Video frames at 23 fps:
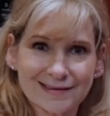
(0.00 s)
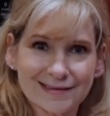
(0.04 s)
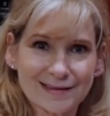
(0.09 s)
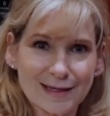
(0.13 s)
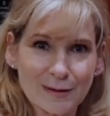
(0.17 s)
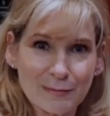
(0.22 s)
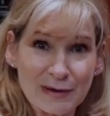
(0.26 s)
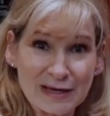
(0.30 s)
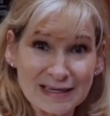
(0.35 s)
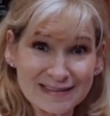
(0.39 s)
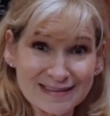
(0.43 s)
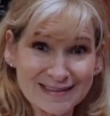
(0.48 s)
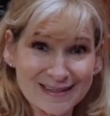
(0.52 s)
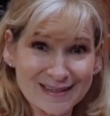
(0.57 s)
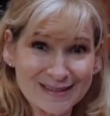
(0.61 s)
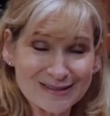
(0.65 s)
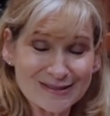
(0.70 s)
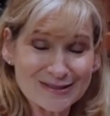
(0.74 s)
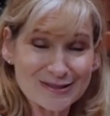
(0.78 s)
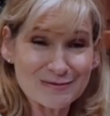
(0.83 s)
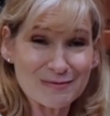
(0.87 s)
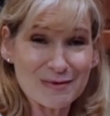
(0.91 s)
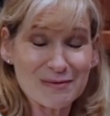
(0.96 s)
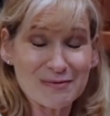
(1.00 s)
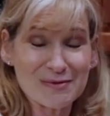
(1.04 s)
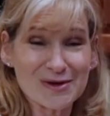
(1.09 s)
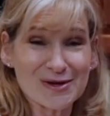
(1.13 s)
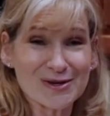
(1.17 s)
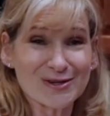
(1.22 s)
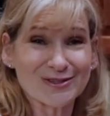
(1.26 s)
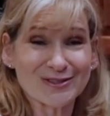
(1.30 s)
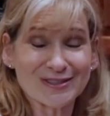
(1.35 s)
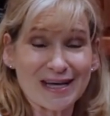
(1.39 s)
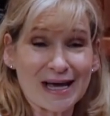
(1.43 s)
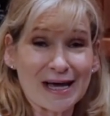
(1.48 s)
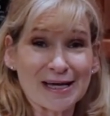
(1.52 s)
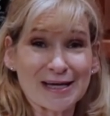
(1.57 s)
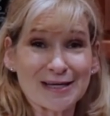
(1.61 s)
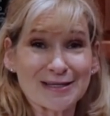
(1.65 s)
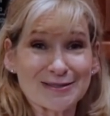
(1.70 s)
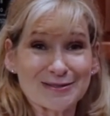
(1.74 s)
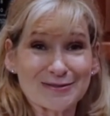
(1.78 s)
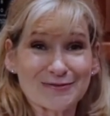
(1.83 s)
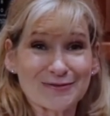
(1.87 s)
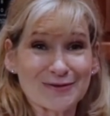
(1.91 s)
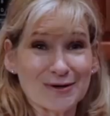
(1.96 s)
Does that make sense? Do you remember your
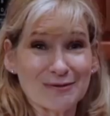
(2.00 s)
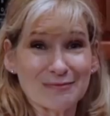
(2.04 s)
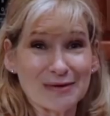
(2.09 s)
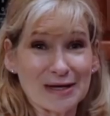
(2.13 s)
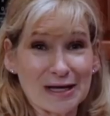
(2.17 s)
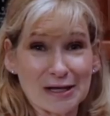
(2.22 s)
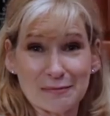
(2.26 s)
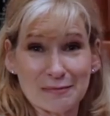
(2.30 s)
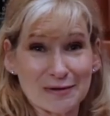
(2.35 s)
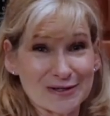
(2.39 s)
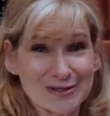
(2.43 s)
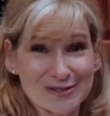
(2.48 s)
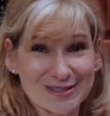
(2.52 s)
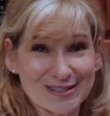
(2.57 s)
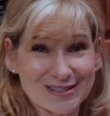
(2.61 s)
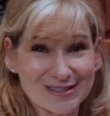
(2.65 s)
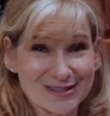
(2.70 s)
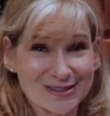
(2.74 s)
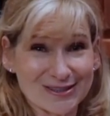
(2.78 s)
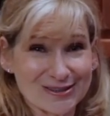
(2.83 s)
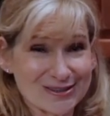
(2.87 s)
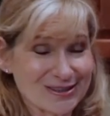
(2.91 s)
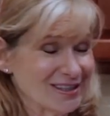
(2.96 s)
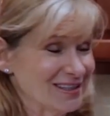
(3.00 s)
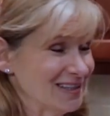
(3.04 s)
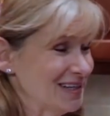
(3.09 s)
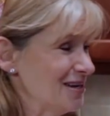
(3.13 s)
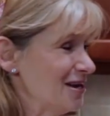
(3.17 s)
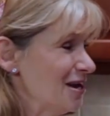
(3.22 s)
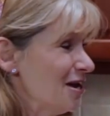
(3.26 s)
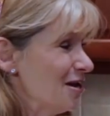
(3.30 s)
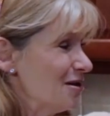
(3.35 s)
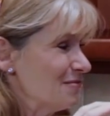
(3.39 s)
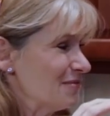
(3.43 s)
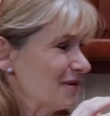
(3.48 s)
science from elementary school?